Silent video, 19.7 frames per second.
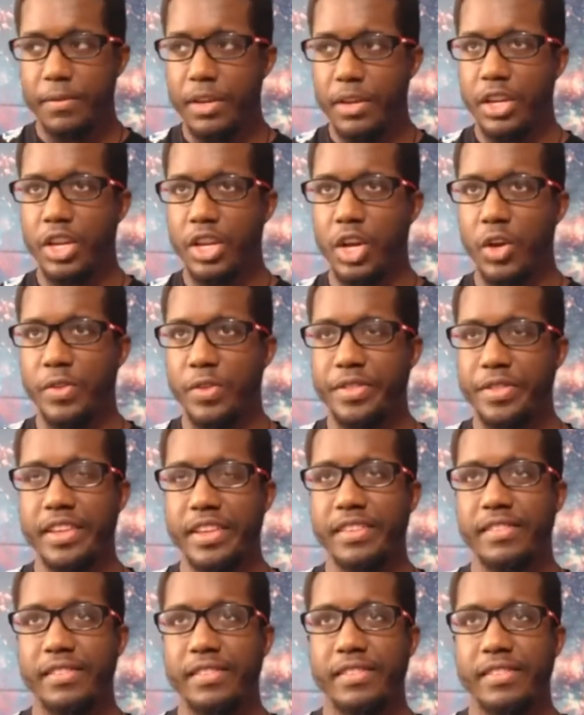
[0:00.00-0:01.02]
you know
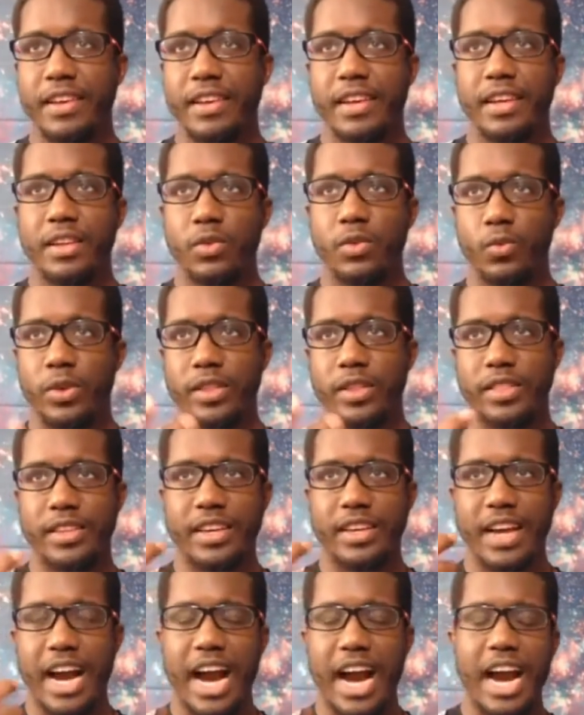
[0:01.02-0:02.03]
this
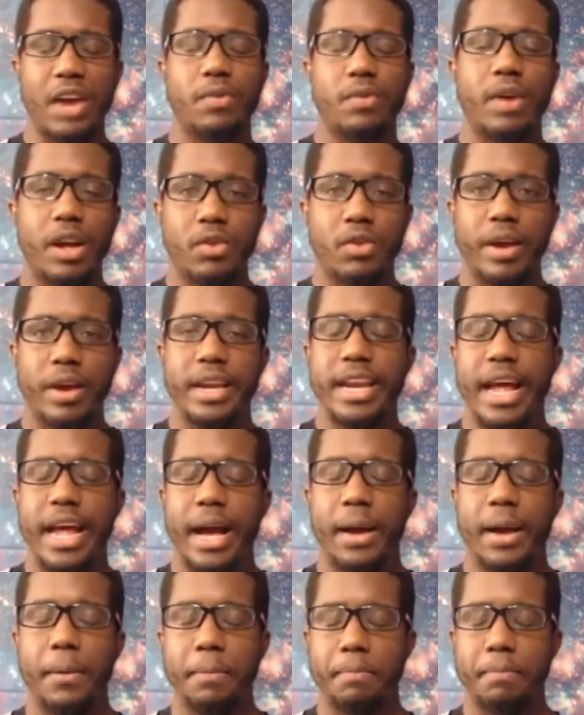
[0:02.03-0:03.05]
with Chiron right
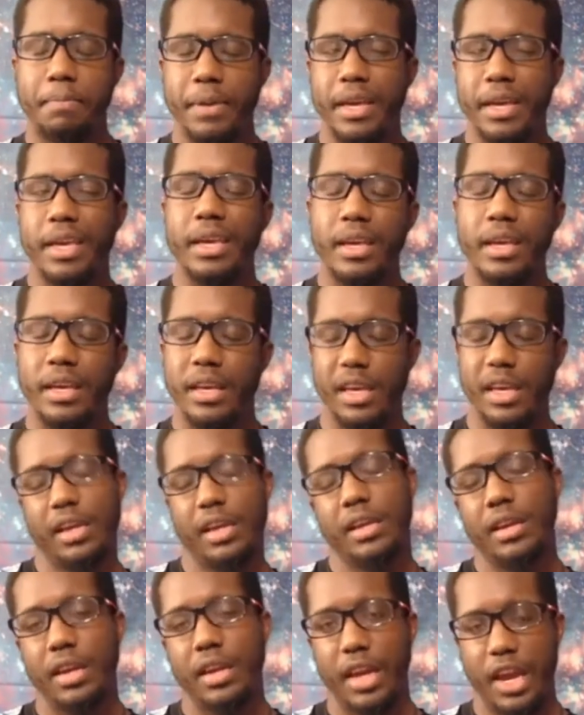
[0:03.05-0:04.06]
now being
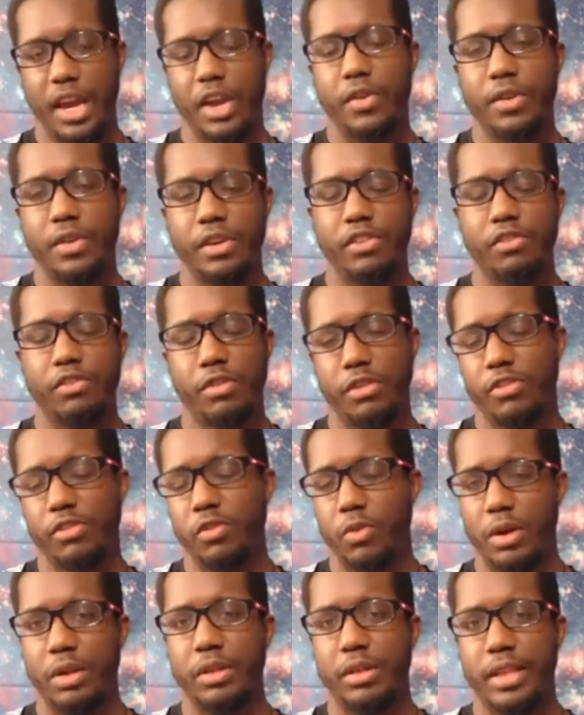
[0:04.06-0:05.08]
in Aries, your
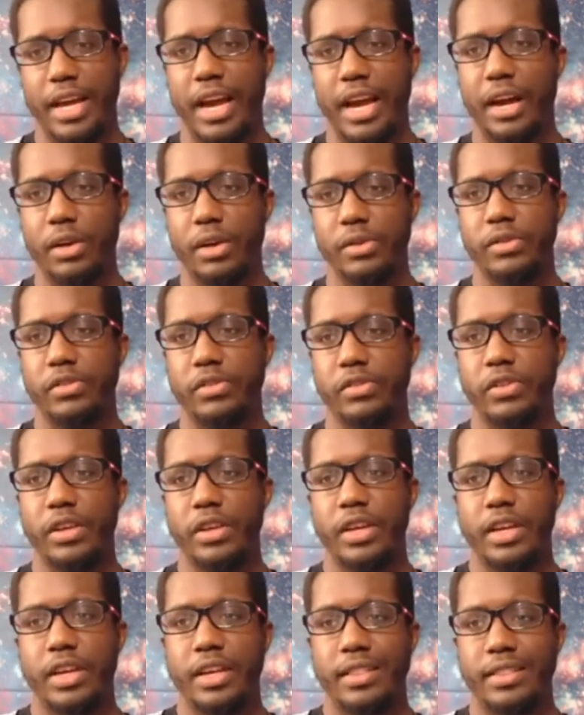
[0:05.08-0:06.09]
12th house,
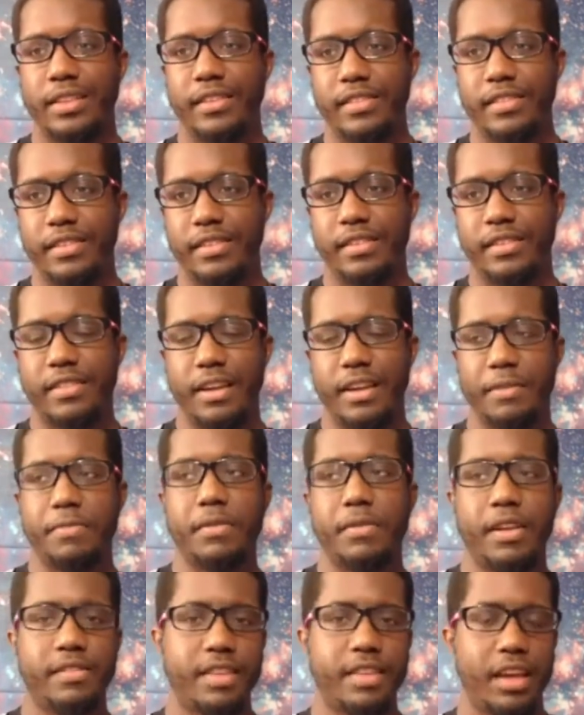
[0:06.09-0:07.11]
this is
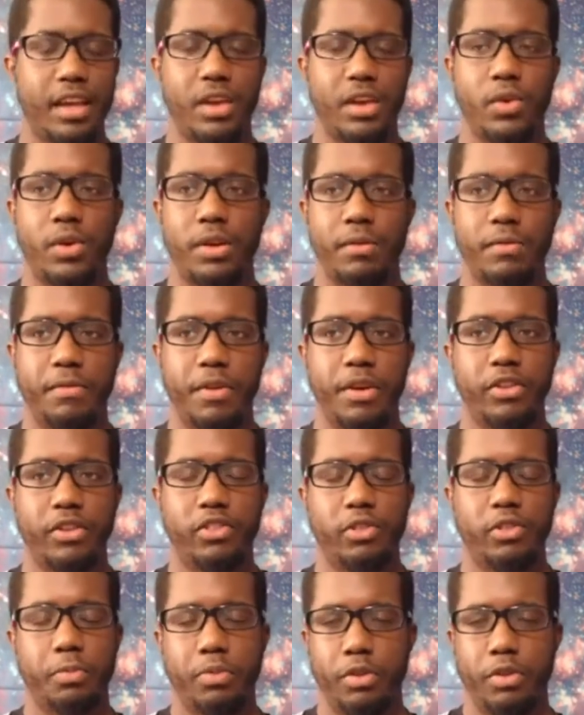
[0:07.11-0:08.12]
definitely taking on a very
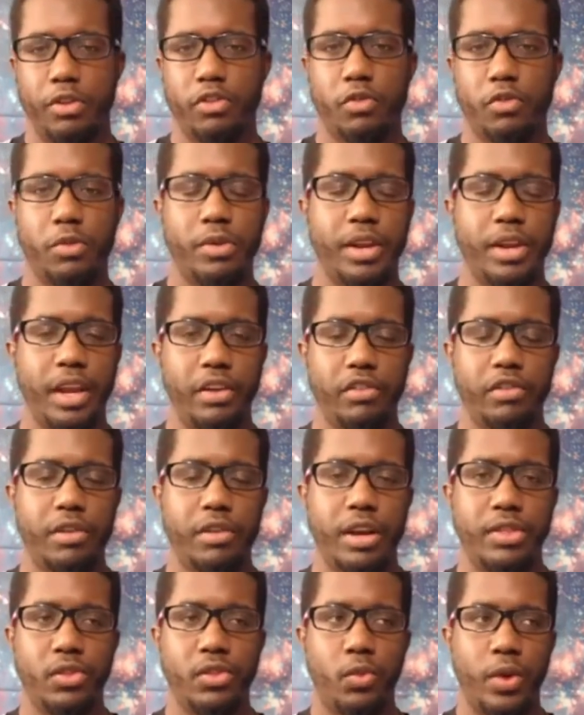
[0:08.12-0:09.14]
spiritual nature.
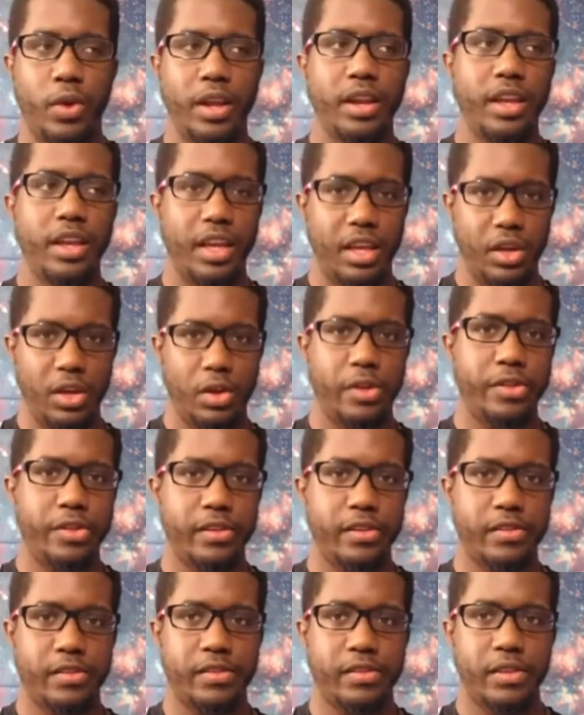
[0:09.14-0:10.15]
And the way to heal
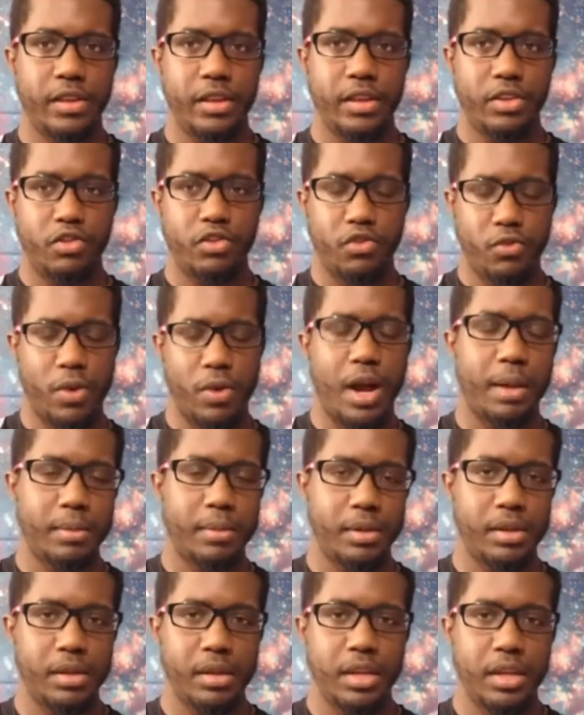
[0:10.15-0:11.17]
this
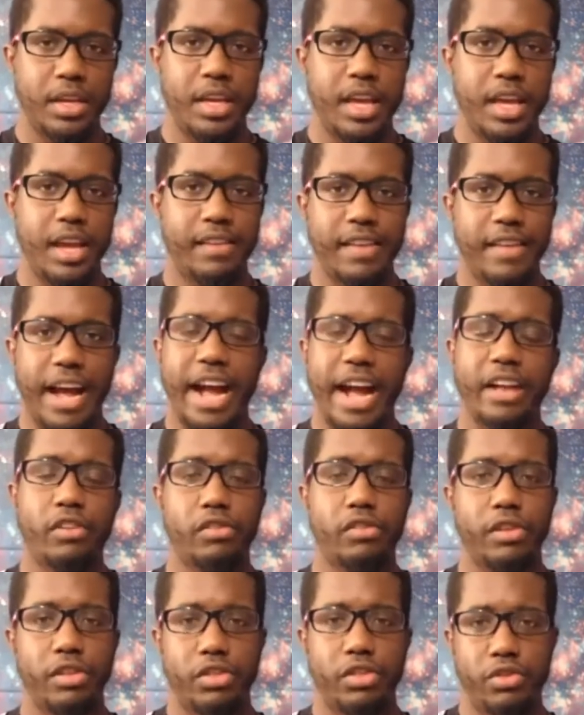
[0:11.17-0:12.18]
trauma is
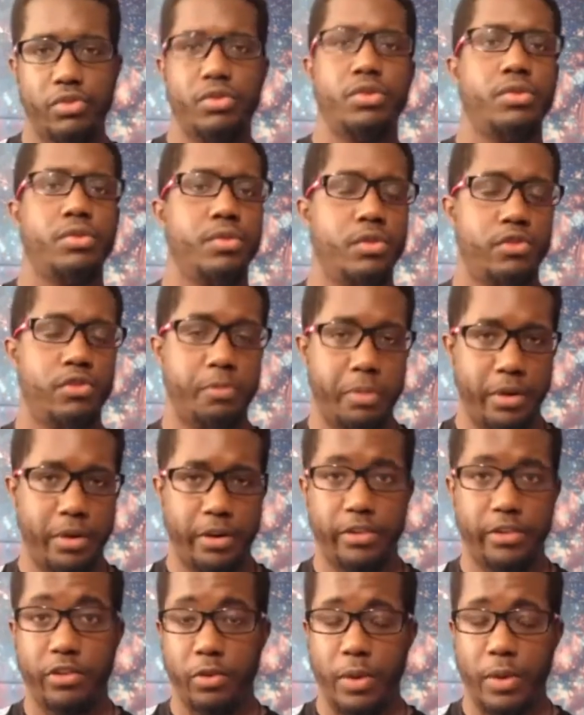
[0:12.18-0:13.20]
actually through
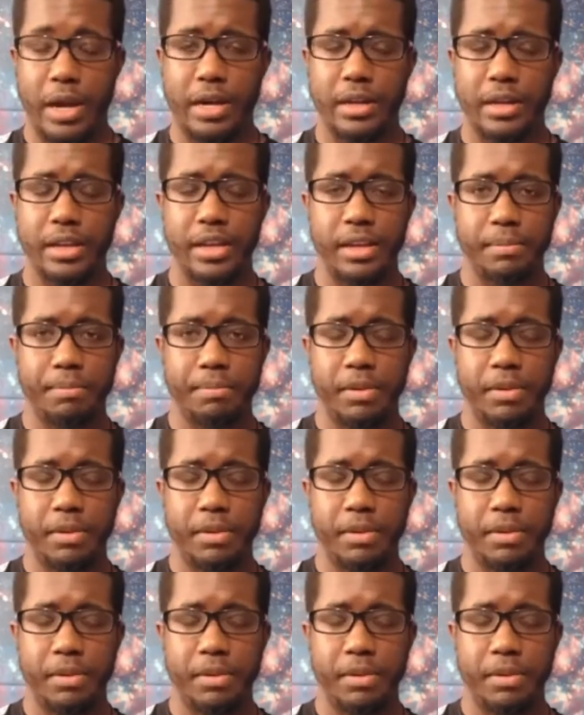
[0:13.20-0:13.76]
spirituality.